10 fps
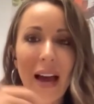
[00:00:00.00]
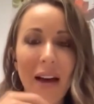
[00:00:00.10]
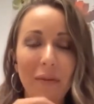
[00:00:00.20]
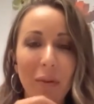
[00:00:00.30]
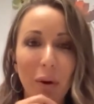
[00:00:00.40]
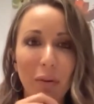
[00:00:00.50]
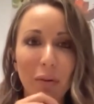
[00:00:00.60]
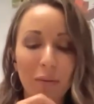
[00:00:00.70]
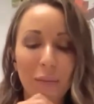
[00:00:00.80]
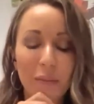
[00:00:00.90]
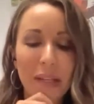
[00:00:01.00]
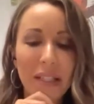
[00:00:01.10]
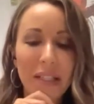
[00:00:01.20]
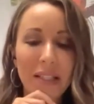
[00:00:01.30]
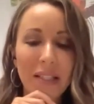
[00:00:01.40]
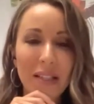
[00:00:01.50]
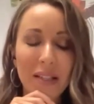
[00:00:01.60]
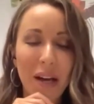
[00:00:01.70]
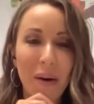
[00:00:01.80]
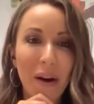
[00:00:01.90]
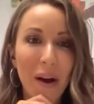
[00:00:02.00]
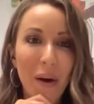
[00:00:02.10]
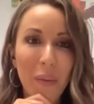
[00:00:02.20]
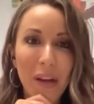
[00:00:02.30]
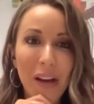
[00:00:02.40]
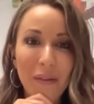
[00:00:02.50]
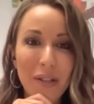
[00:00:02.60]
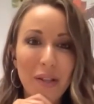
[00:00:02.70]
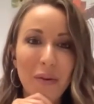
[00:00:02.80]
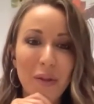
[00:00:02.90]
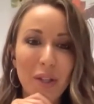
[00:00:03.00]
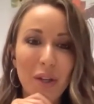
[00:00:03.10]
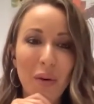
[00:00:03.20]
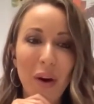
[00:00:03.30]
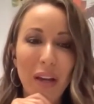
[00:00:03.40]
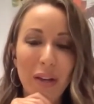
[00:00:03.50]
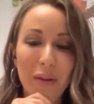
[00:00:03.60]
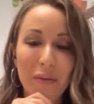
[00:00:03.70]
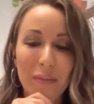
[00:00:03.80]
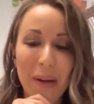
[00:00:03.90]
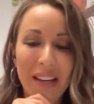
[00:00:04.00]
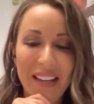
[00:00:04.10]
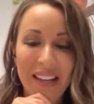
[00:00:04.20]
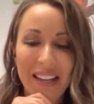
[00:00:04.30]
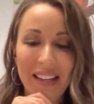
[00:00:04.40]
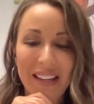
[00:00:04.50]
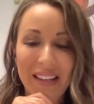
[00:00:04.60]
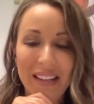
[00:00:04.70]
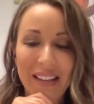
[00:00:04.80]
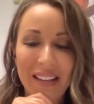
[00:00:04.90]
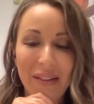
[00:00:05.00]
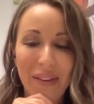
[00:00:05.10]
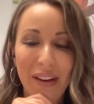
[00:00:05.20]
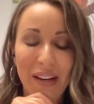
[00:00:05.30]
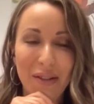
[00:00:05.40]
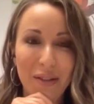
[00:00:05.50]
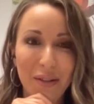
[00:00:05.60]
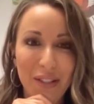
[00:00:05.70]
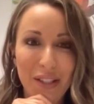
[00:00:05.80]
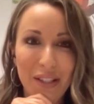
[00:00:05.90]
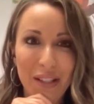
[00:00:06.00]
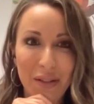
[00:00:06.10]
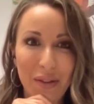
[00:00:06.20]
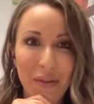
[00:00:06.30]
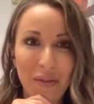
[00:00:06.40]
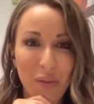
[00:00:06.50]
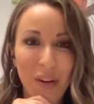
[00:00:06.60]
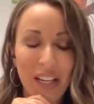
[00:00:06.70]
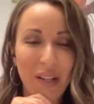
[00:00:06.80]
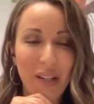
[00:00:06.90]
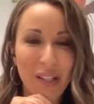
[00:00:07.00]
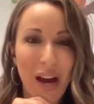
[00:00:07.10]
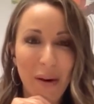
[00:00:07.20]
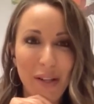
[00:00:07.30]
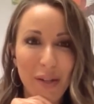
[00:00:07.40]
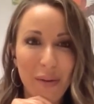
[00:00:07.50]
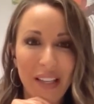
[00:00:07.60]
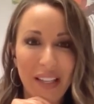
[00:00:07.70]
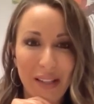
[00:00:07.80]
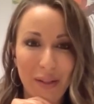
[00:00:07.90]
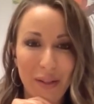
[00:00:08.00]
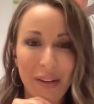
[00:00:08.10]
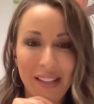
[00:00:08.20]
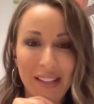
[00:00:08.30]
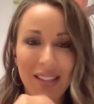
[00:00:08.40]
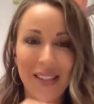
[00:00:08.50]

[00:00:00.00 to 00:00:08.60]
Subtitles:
that for businesses. Now, we have to know too, you've been in the financial services industry for 20 years. How did you get into it?